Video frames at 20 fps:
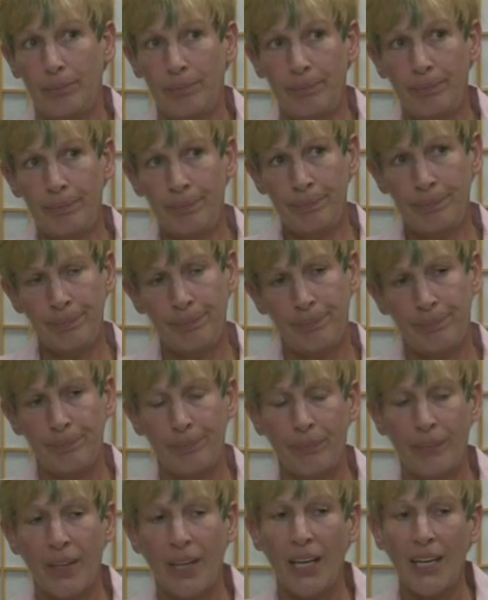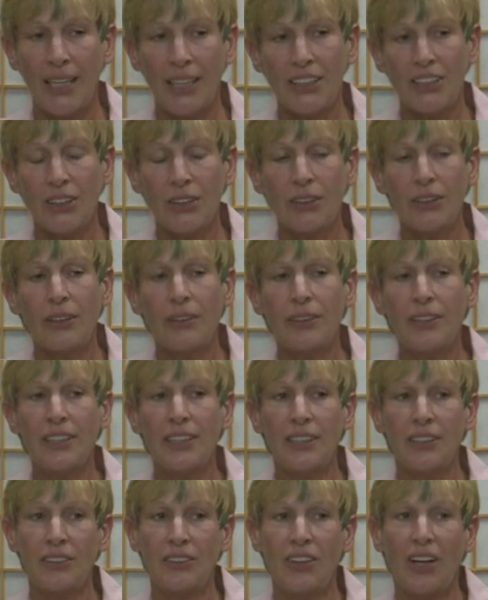it's
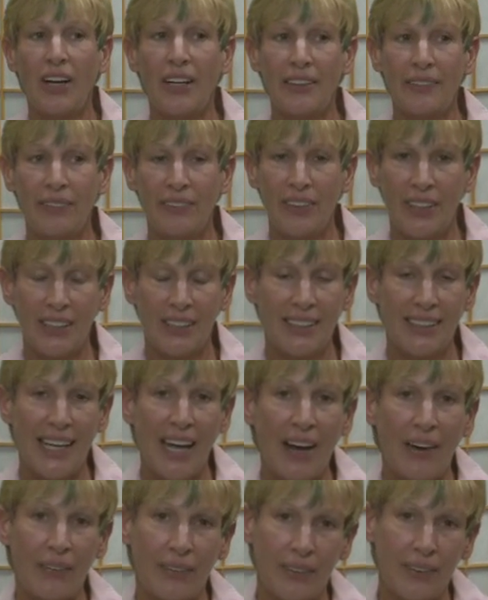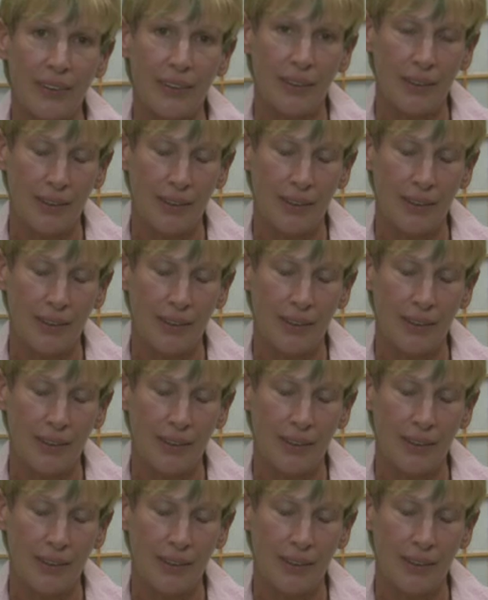closing a lot of things out.